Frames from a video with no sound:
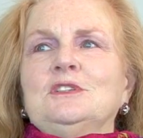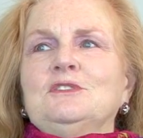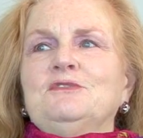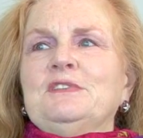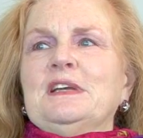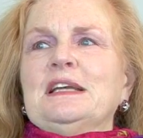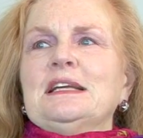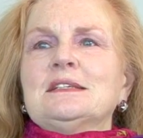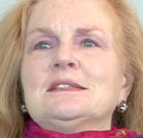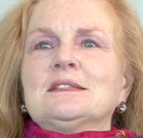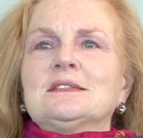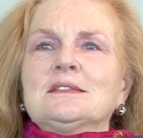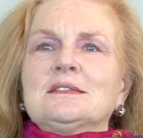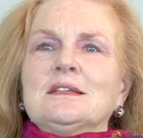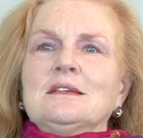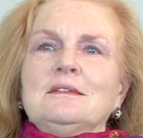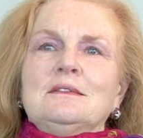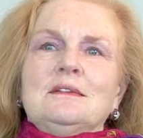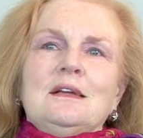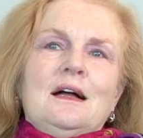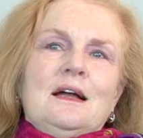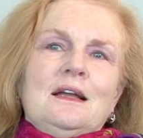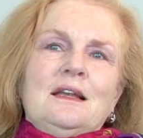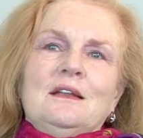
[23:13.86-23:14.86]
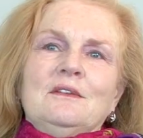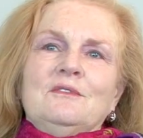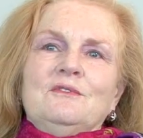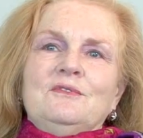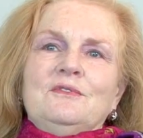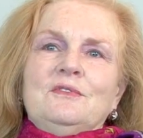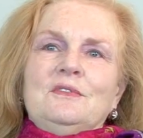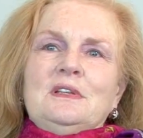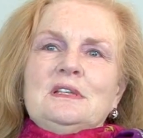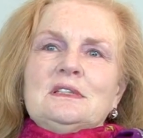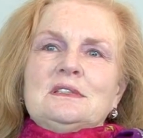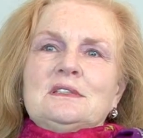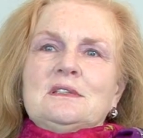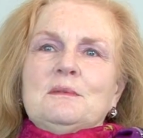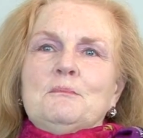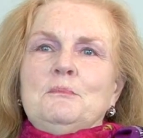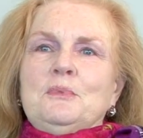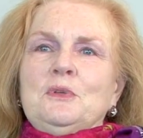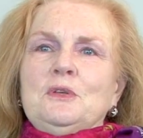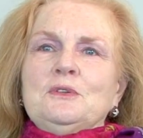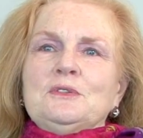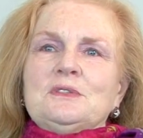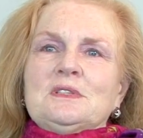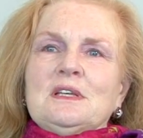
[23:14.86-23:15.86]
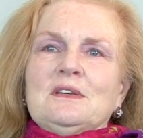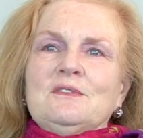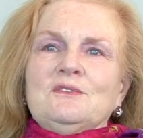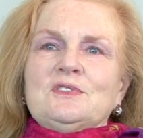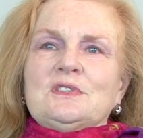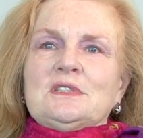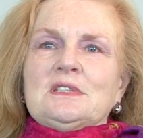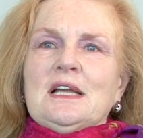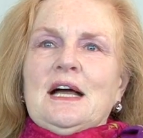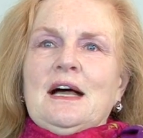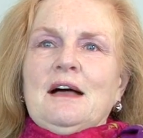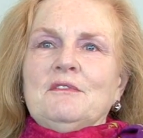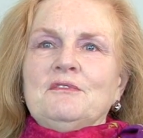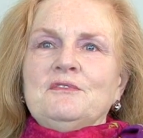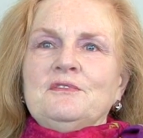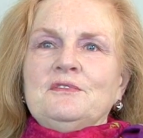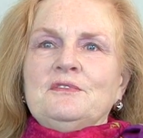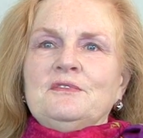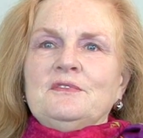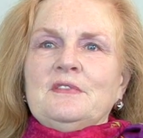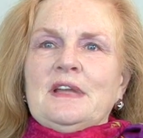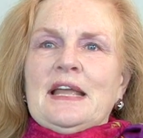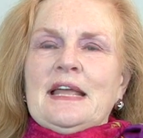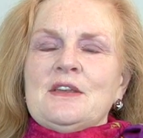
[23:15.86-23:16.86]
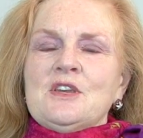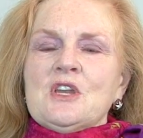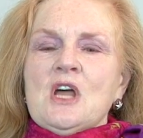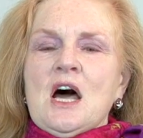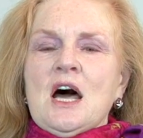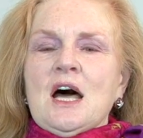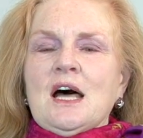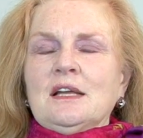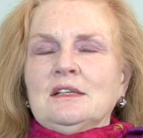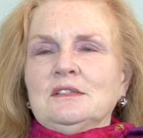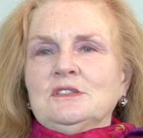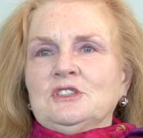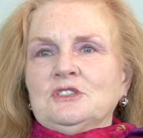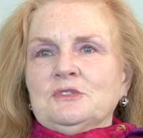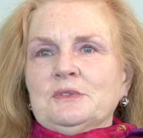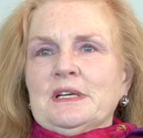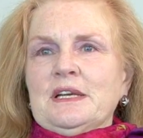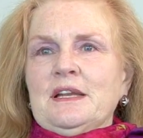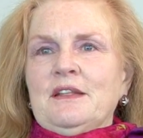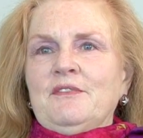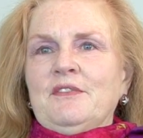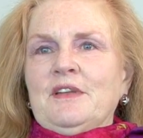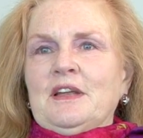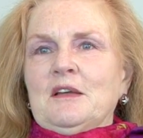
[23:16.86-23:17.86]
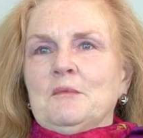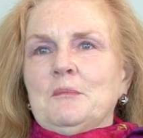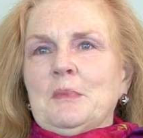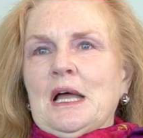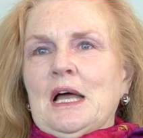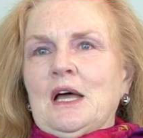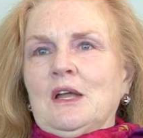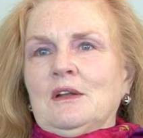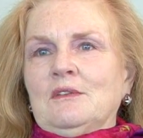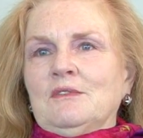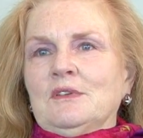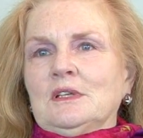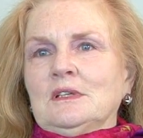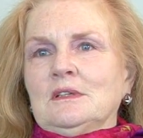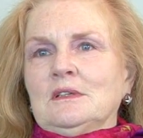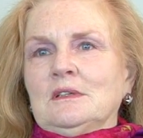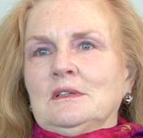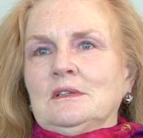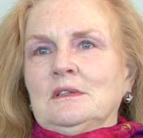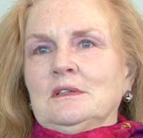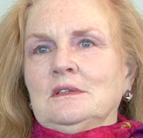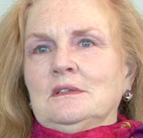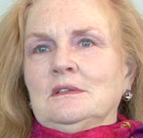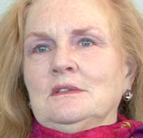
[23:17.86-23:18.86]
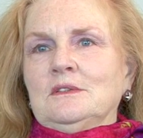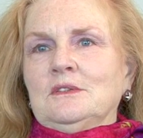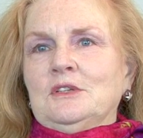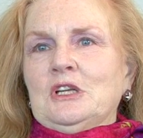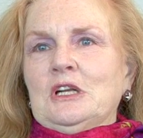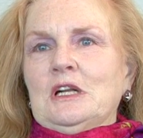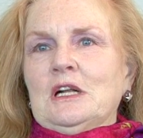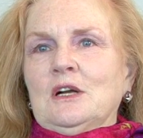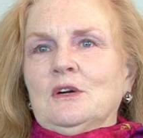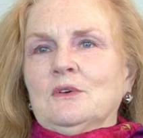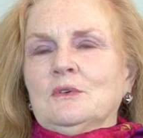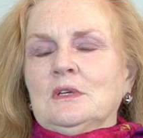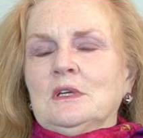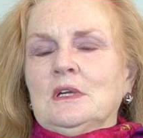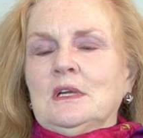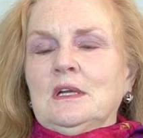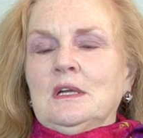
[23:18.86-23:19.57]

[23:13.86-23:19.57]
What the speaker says: face kind of this abusive stuff and not do anything about it, you know.